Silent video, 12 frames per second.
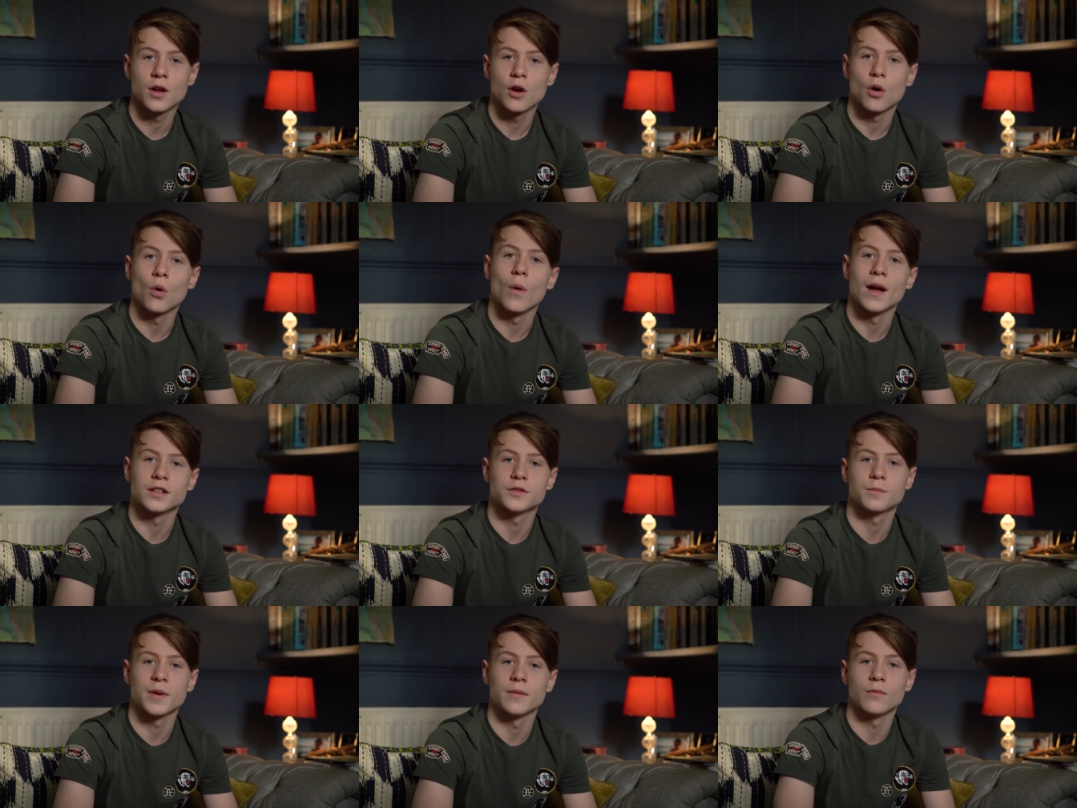always
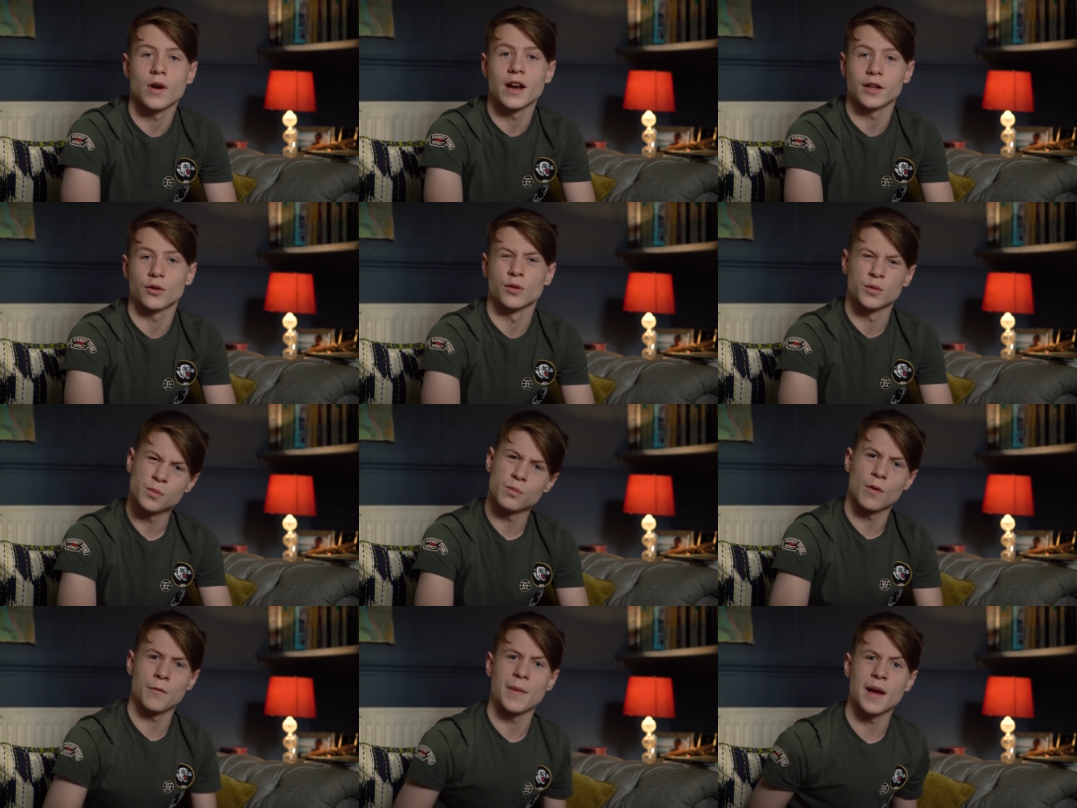been really good
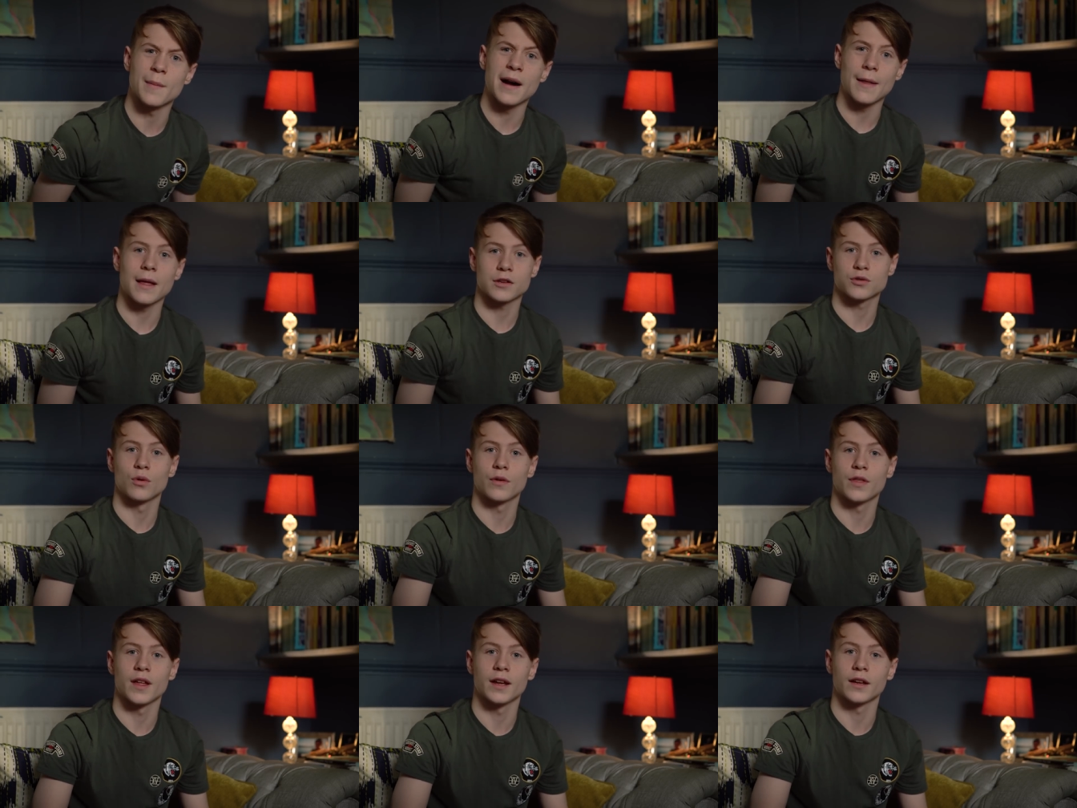with me about that sort
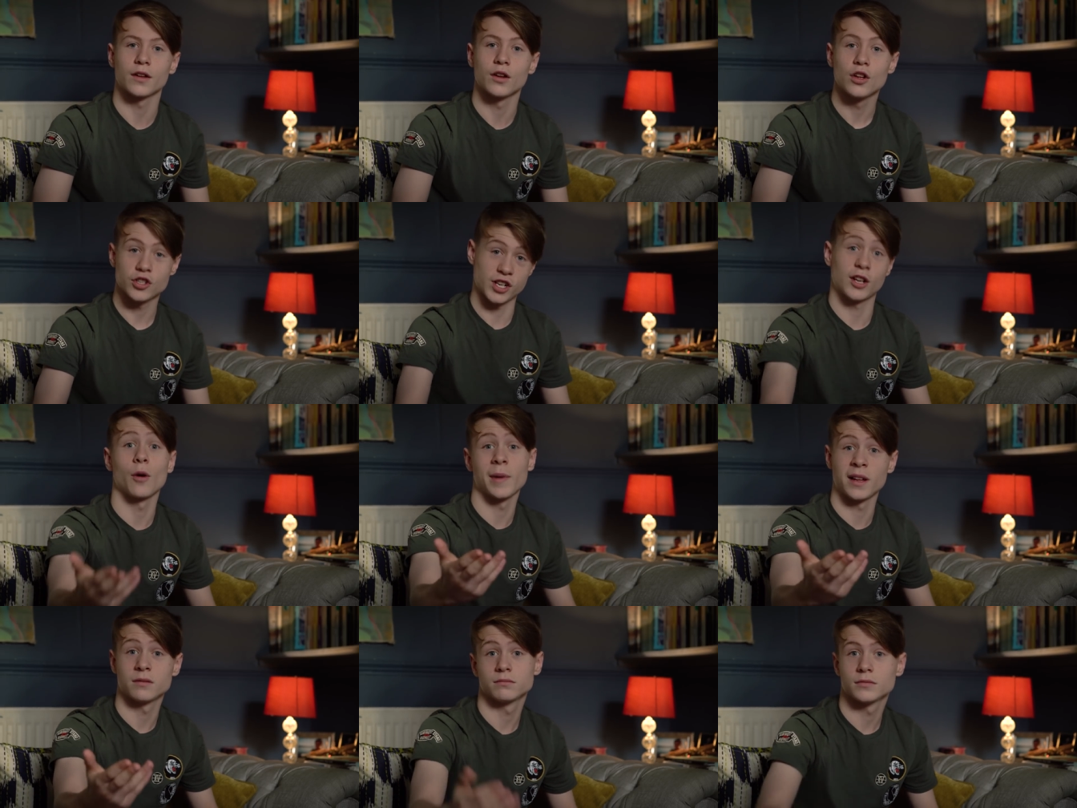of thing. And she got
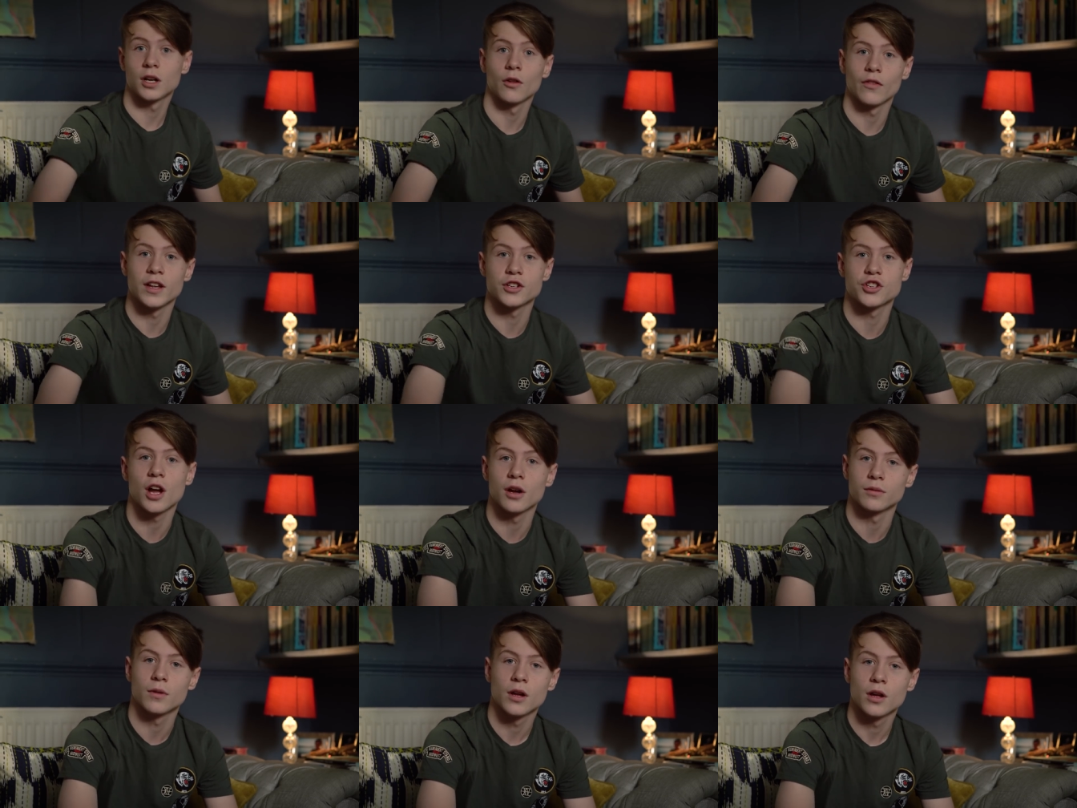me on this
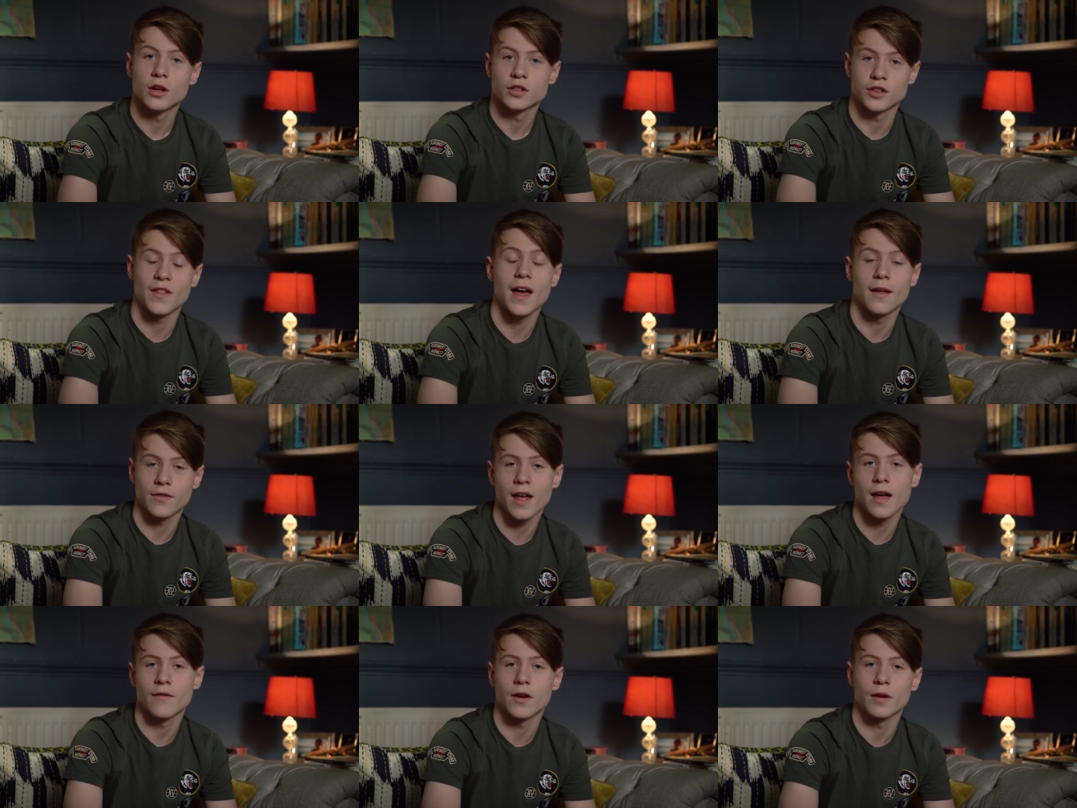show. So they're,
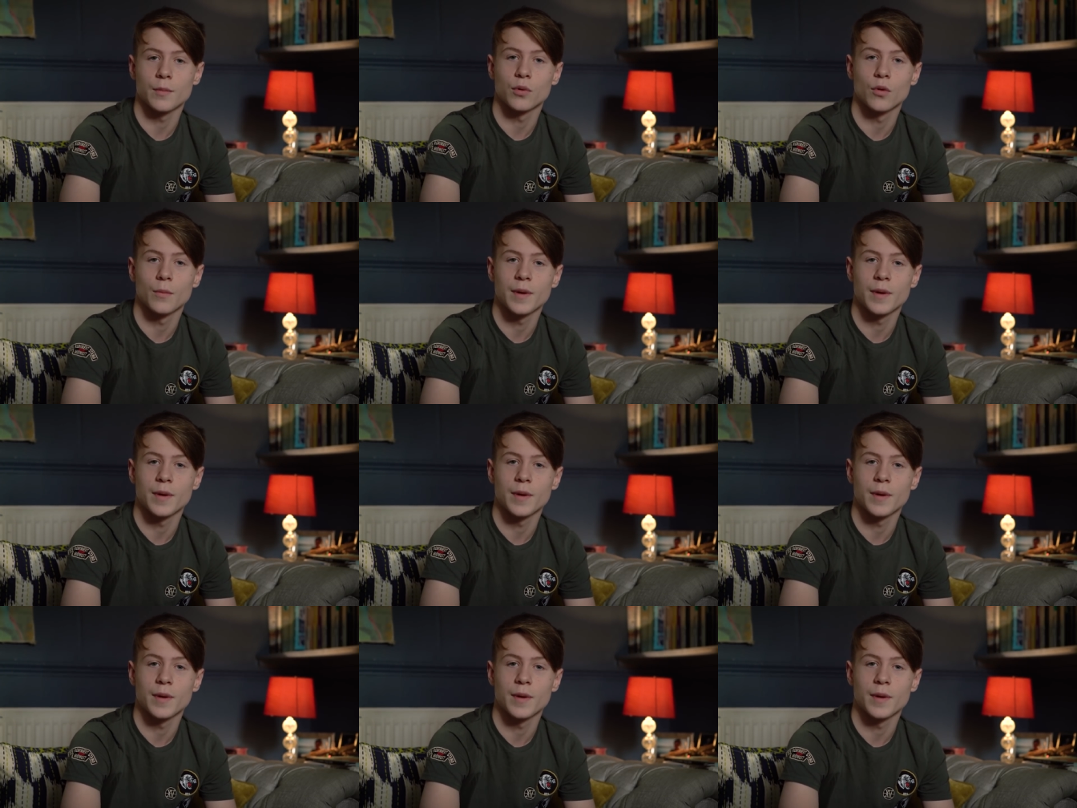they're very important